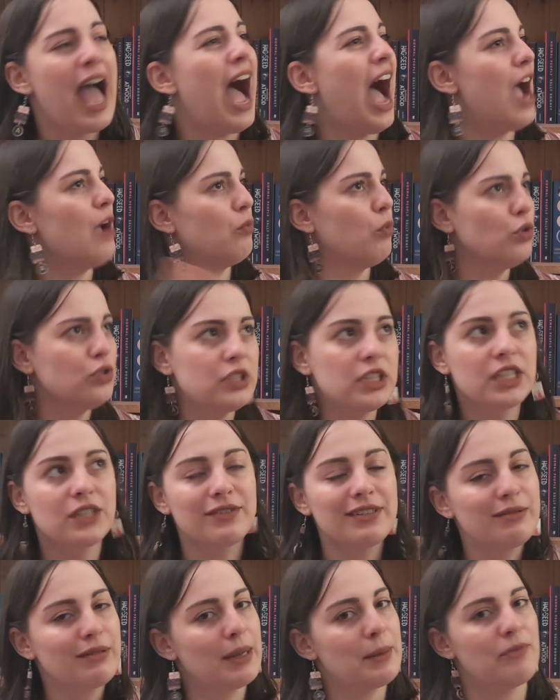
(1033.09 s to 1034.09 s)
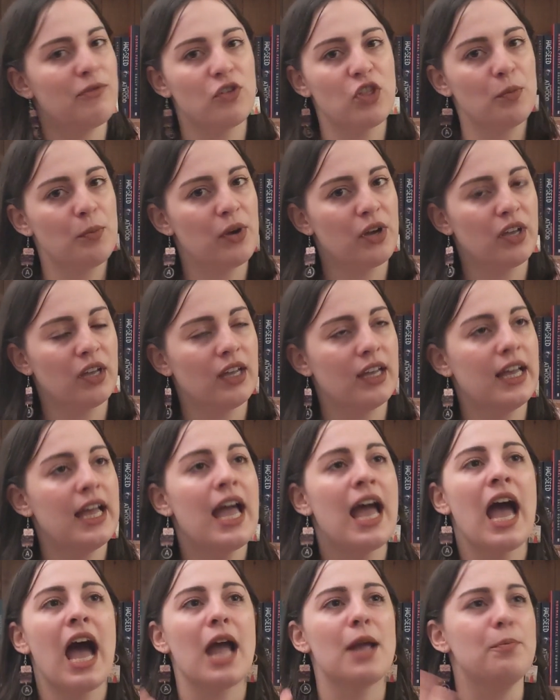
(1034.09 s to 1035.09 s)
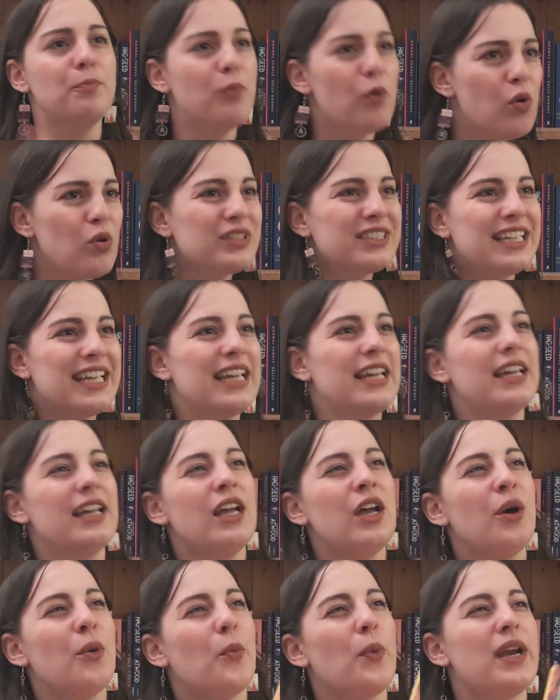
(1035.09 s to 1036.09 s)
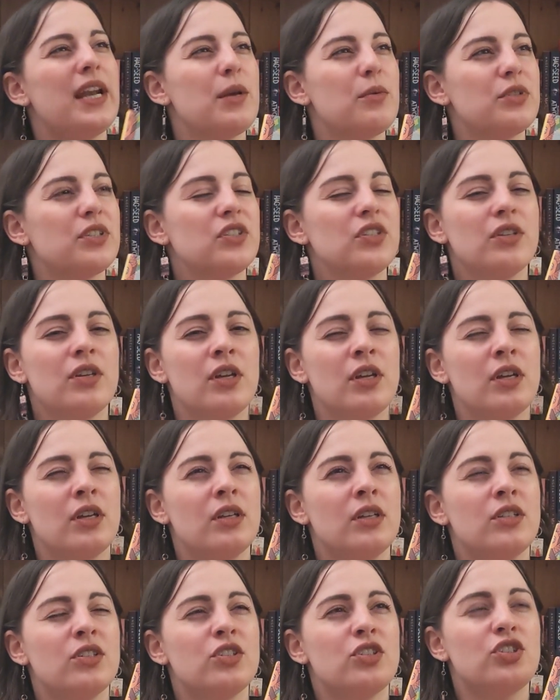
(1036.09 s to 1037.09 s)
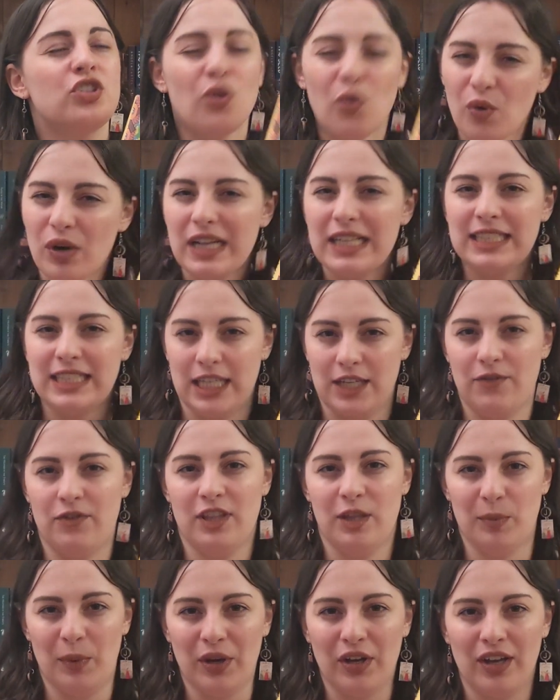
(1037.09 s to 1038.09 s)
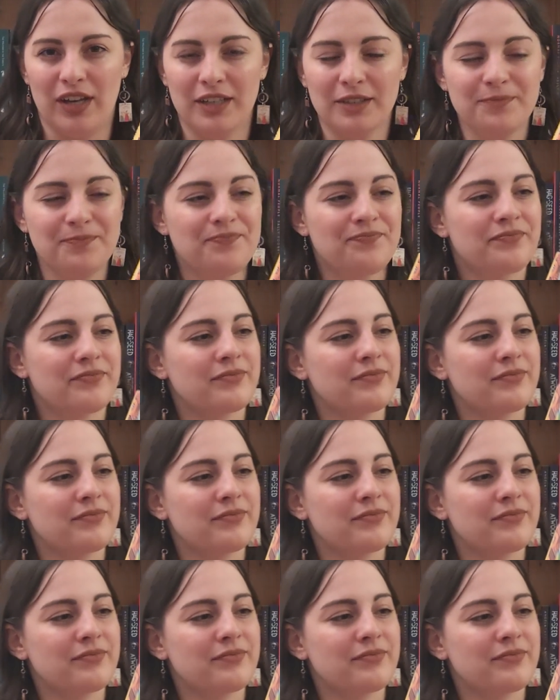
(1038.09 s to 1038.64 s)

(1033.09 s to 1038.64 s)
I wanted to read it way before the Booker. I bought it when it was shortlisted for the Booker.